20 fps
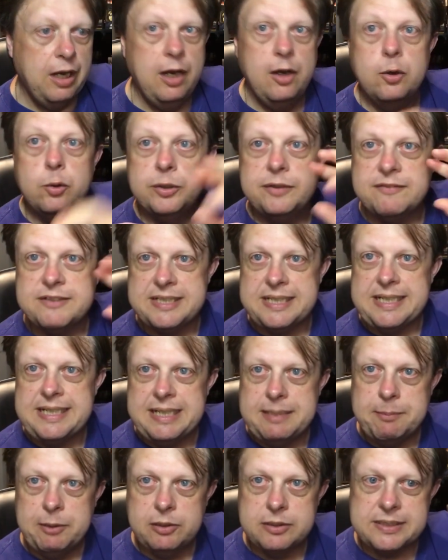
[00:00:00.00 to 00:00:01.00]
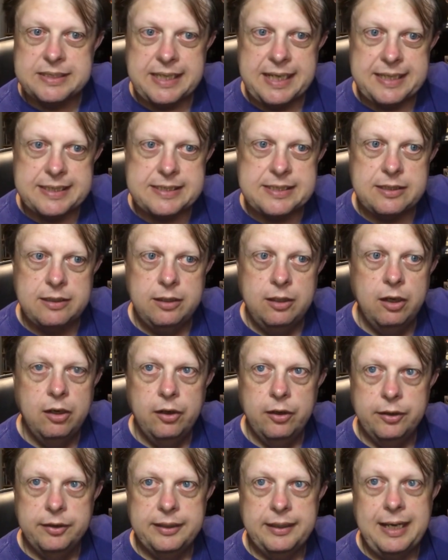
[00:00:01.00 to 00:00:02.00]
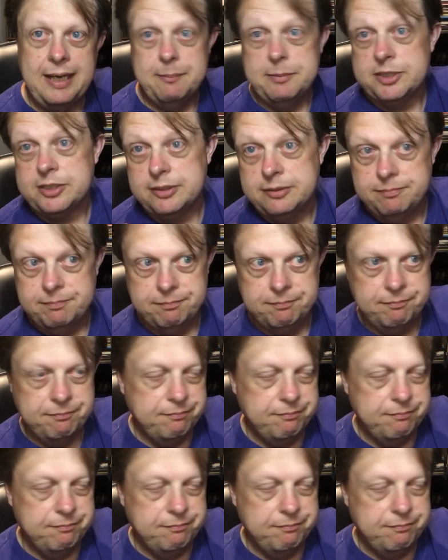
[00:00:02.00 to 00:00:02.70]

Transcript: I ordered the CD box set on Amazon